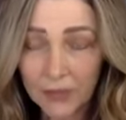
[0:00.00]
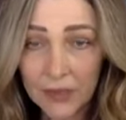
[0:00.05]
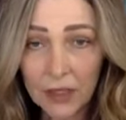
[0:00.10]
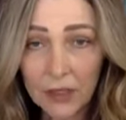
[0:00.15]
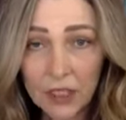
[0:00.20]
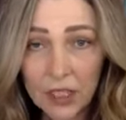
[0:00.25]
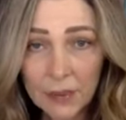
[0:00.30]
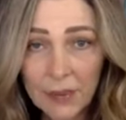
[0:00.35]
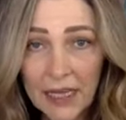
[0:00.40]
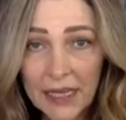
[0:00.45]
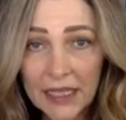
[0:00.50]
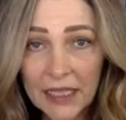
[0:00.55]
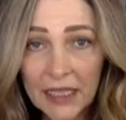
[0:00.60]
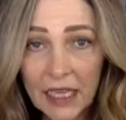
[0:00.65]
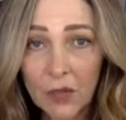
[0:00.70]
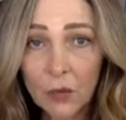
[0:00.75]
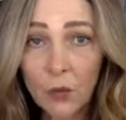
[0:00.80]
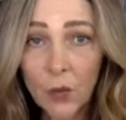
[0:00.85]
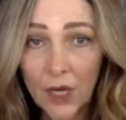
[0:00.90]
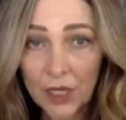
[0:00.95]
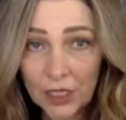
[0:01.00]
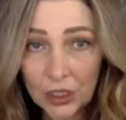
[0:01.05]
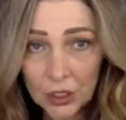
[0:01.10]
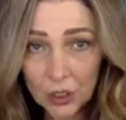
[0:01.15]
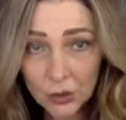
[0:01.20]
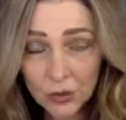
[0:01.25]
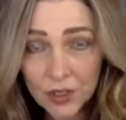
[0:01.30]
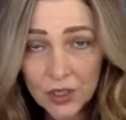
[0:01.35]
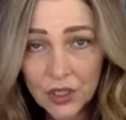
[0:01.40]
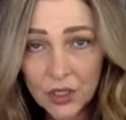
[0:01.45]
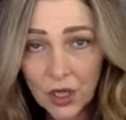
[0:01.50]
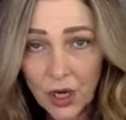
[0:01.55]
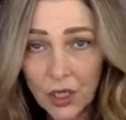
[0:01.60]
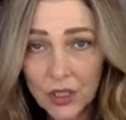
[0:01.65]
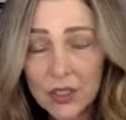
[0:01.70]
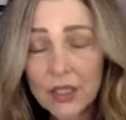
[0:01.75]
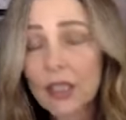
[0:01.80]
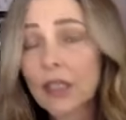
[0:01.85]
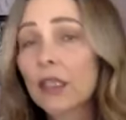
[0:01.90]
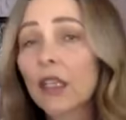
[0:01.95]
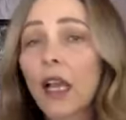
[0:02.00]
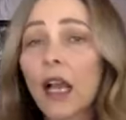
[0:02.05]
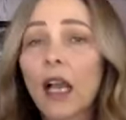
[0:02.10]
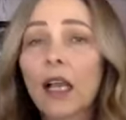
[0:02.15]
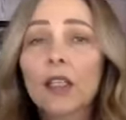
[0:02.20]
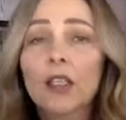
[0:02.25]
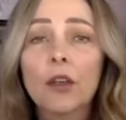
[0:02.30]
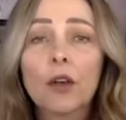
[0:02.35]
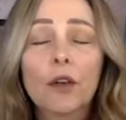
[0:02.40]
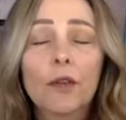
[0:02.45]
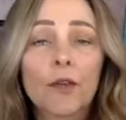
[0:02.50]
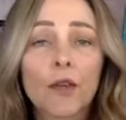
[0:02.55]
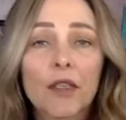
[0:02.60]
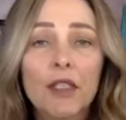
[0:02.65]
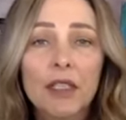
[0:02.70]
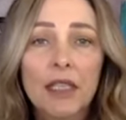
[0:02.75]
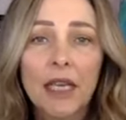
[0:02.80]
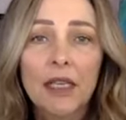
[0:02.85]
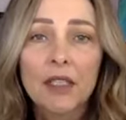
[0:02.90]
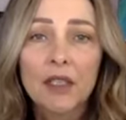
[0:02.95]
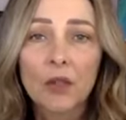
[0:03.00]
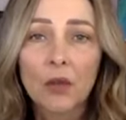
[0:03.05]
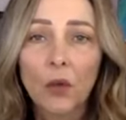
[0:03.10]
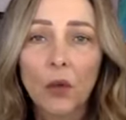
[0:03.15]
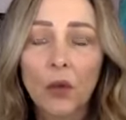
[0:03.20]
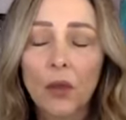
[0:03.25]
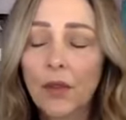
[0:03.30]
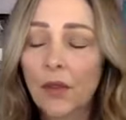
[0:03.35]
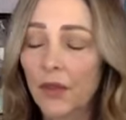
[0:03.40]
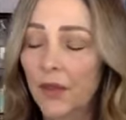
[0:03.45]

depending on when you start your first day of school,